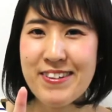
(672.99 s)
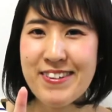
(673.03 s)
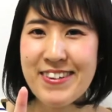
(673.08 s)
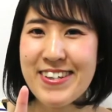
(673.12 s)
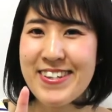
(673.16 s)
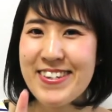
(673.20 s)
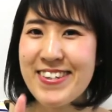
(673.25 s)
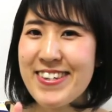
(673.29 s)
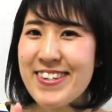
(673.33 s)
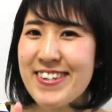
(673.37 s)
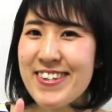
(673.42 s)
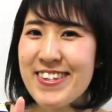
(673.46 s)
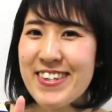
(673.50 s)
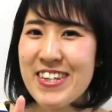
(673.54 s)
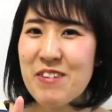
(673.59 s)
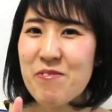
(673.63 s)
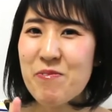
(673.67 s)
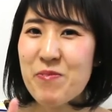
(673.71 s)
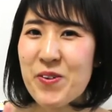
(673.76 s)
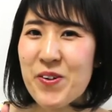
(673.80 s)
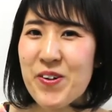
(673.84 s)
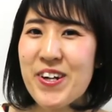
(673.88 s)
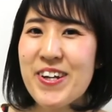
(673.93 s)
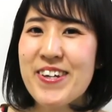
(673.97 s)
this is
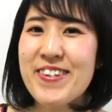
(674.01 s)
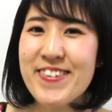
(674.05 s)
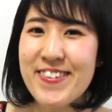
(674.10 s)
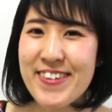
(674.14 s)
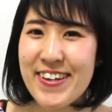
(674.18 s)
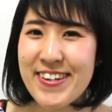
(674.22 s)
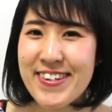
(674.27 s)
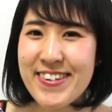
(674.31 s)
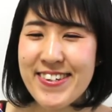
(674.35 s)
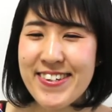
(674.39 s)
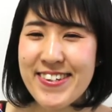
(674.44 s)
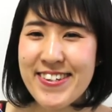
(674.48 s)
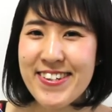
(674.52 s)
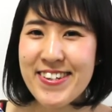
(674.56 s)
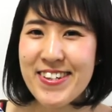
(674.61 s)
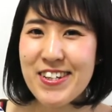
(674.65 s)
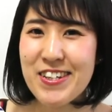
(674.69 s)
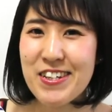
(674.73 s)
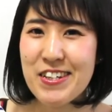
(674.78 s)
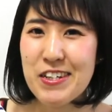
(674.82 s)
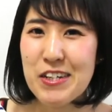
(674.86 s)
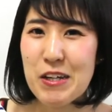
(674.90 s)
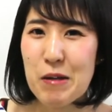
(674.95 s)
same pronunciation